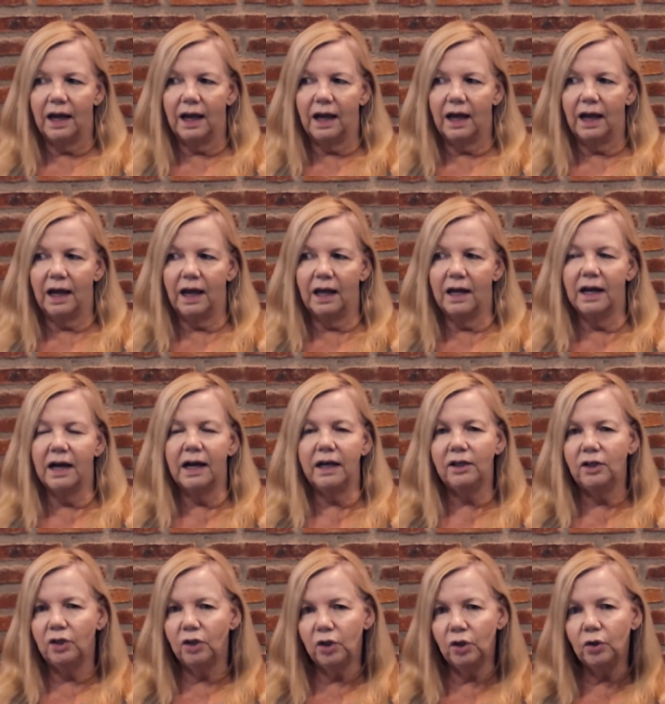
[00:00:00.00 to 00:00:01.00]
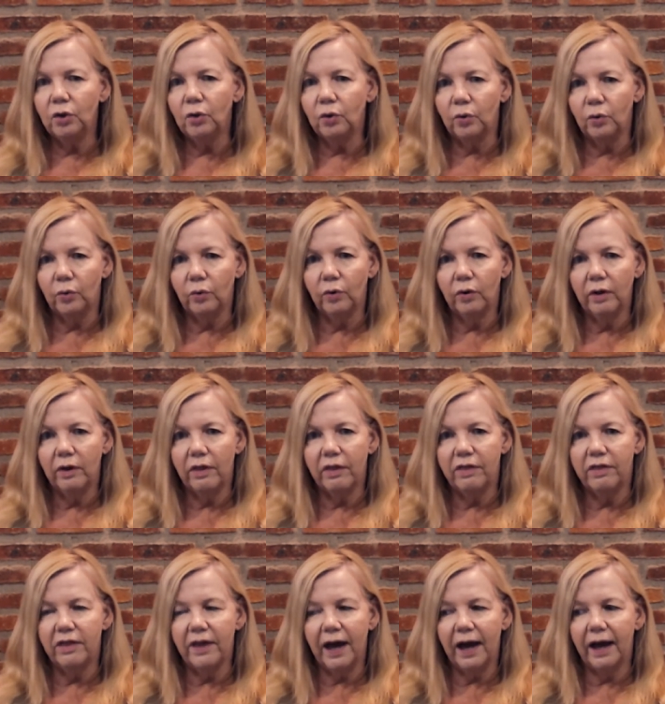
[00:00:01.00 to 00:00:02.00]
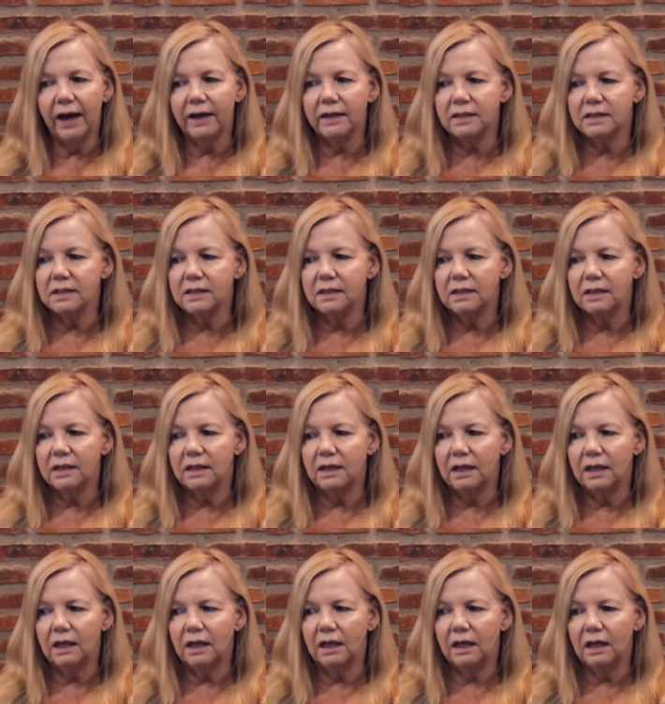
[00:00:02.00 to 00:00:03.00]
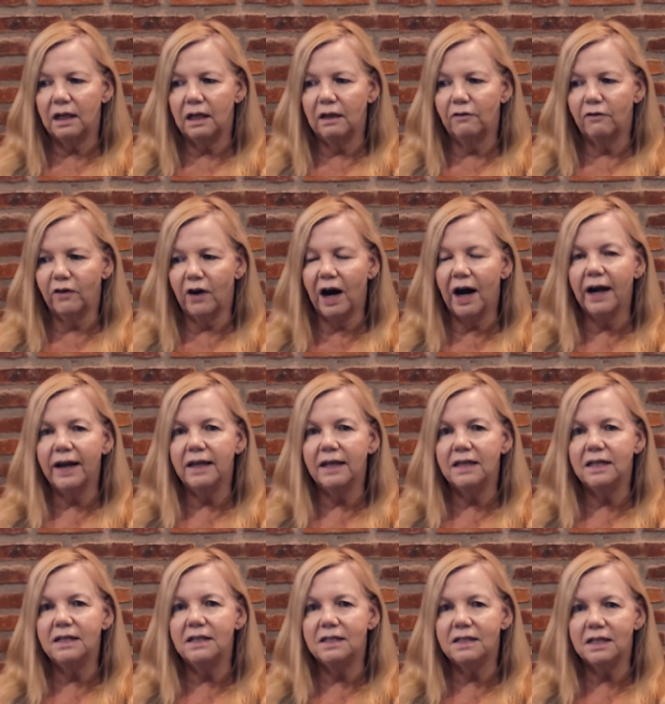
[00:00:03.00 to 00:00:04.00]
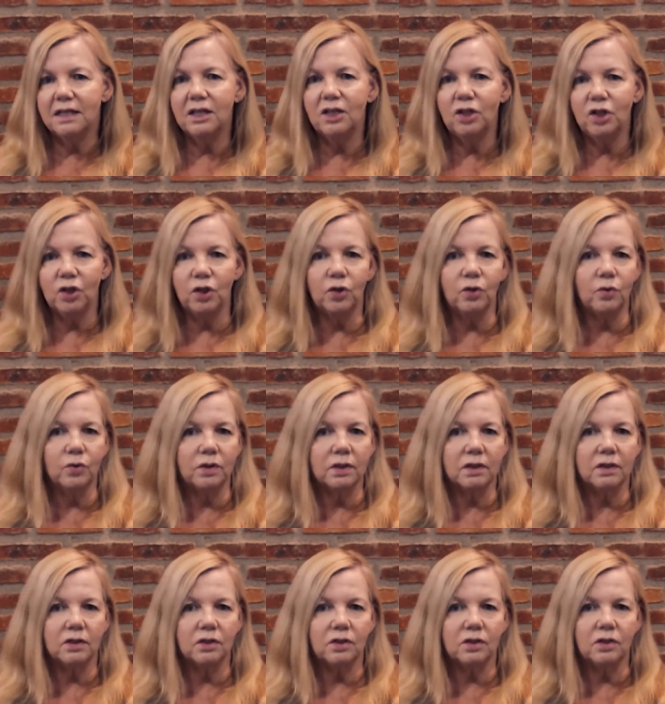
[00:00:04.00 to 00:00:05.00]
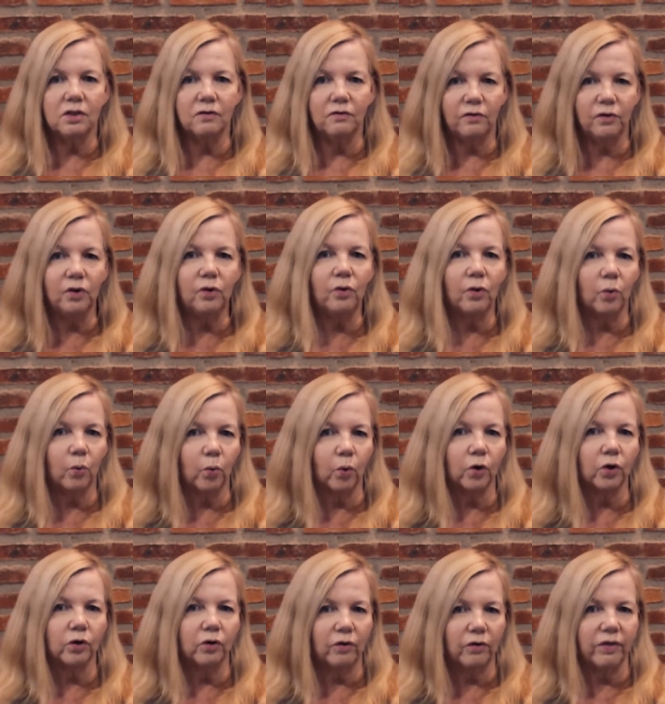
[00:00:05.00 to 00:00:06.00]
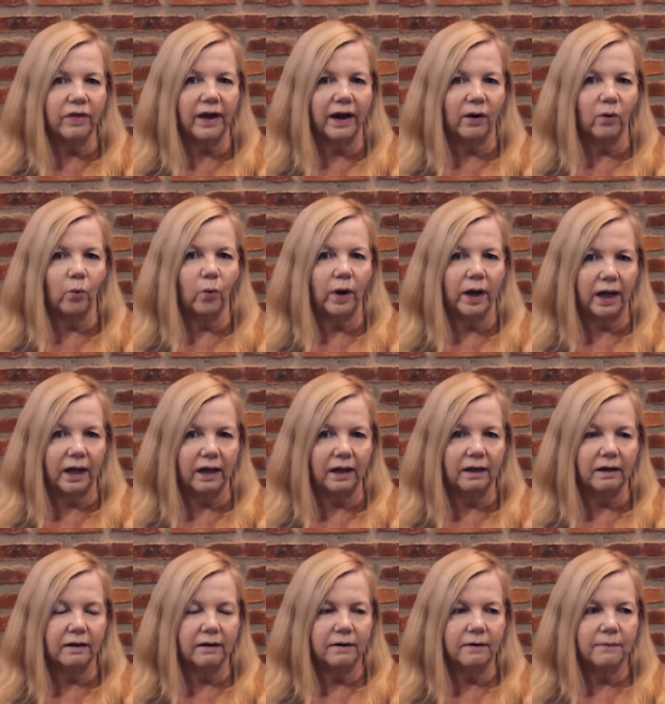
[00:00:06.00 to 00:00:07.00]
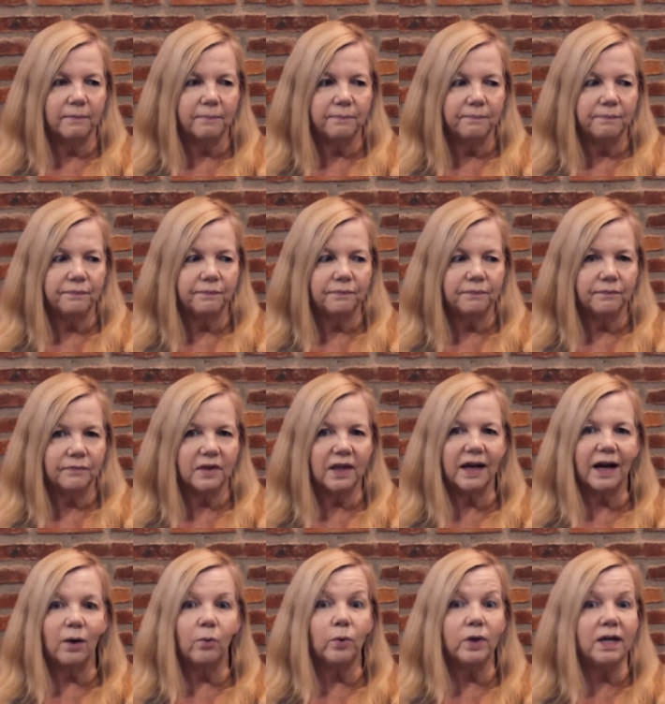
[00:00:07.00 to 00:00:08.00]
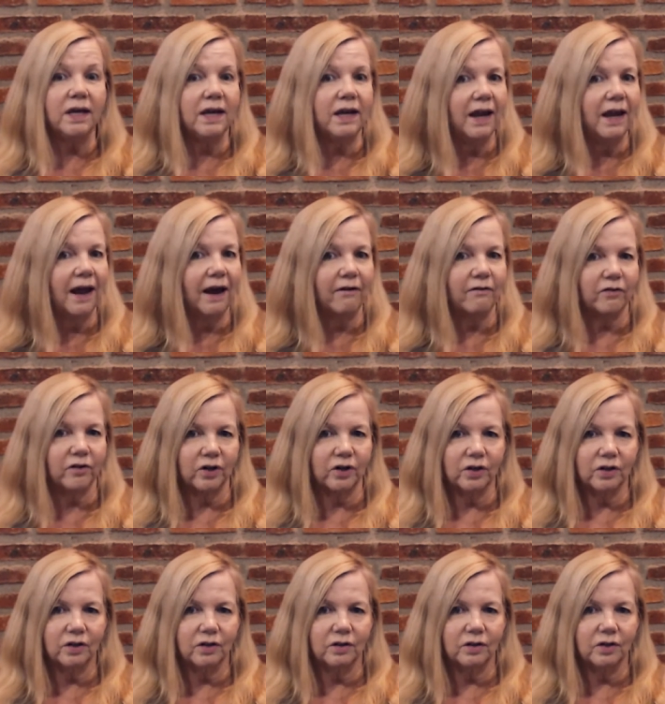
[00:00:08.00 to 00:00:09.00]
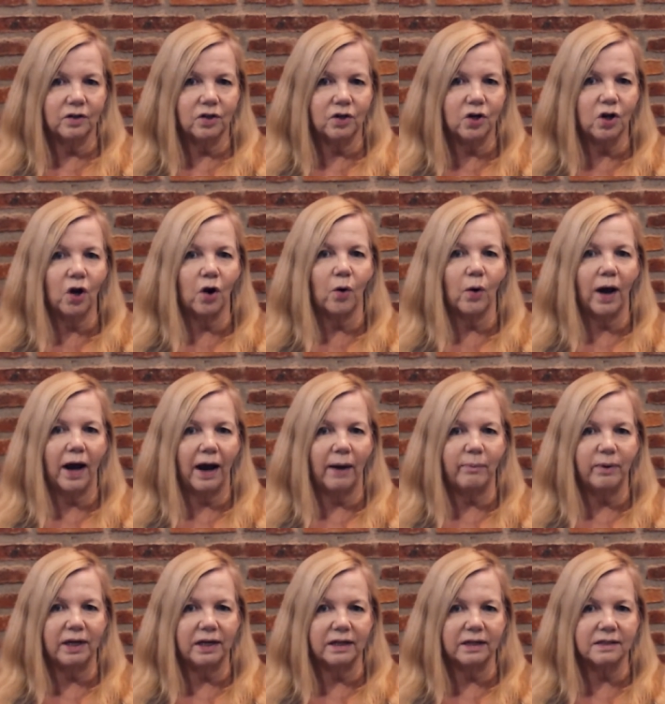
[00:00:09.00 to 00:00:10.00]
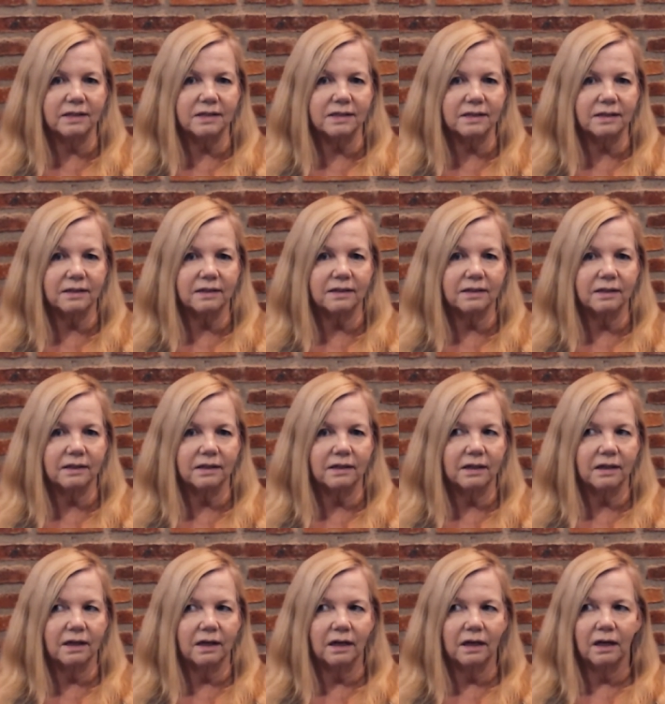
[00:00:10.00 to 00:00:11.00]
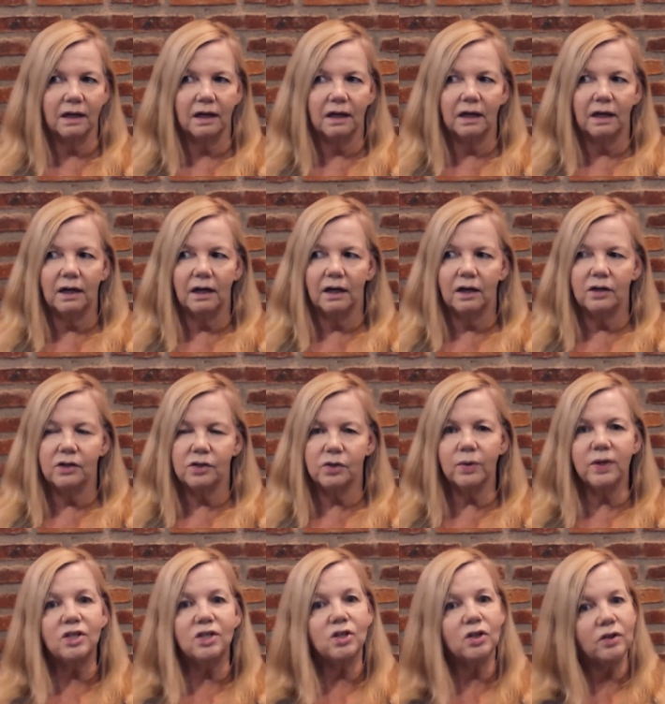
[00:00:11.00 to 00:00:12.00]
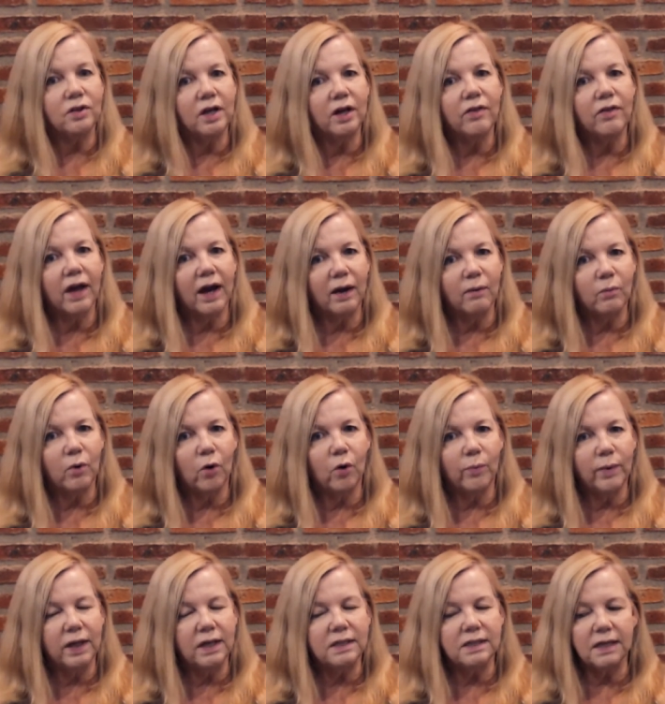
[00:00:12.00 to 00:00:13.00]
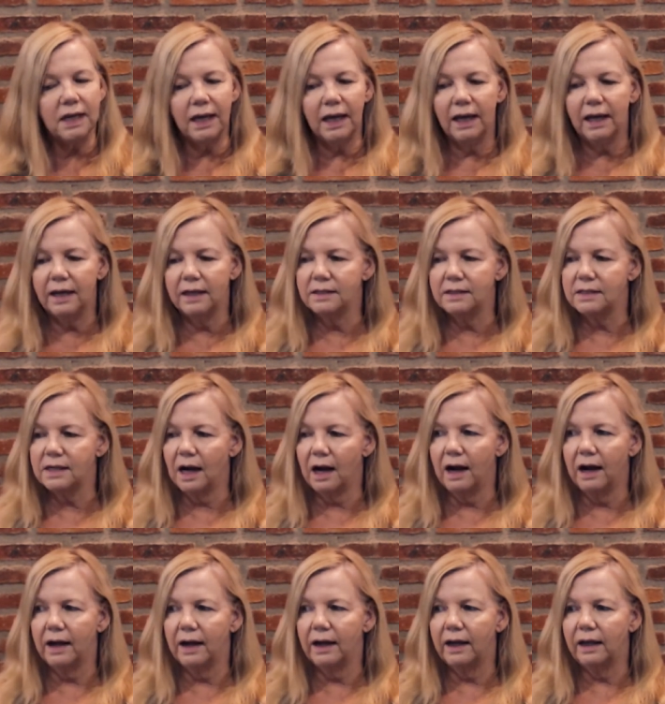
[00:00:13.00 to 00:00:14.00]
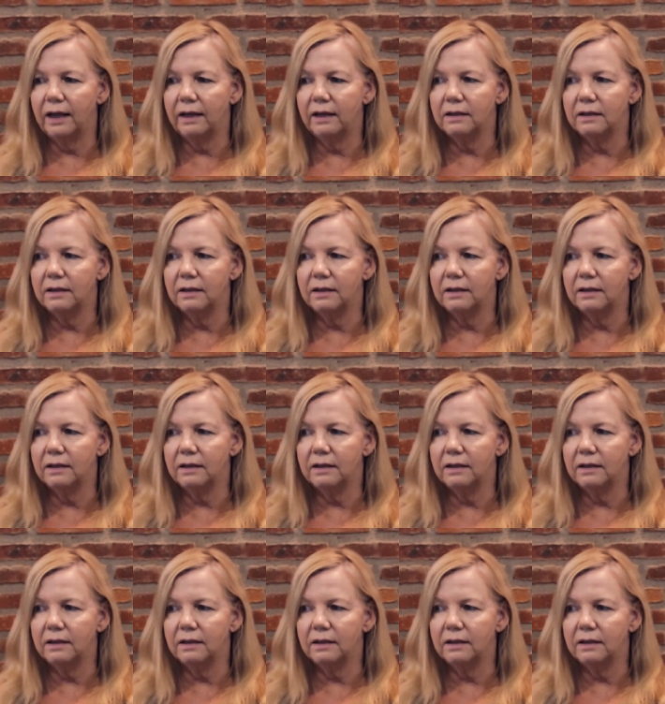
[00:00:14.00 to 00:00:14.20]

And I knew that if I continued to view the world that way, that I would never know happiness. So I stood there that moment, and I